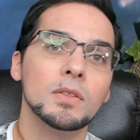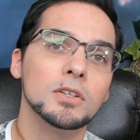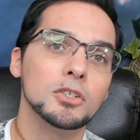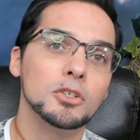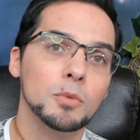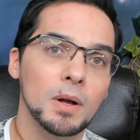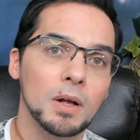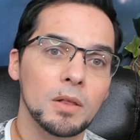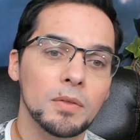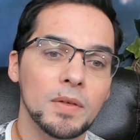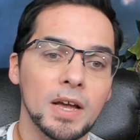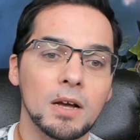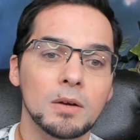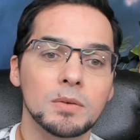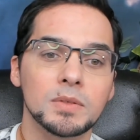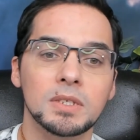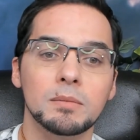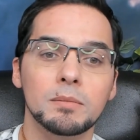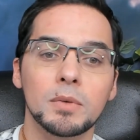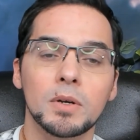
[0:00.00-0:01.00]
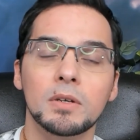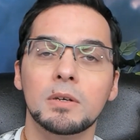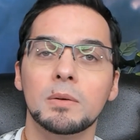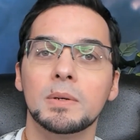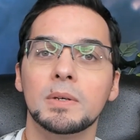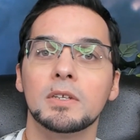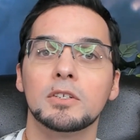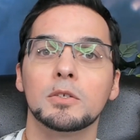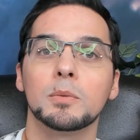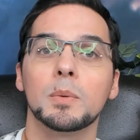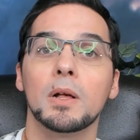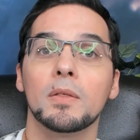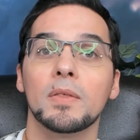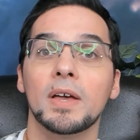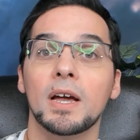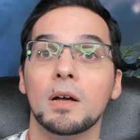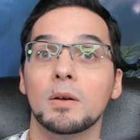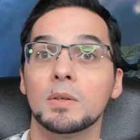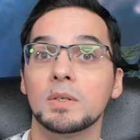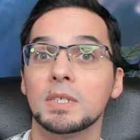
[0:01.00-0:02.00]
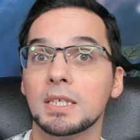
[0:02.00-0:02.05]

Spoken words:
the 12th house and Mercury in the 12th house,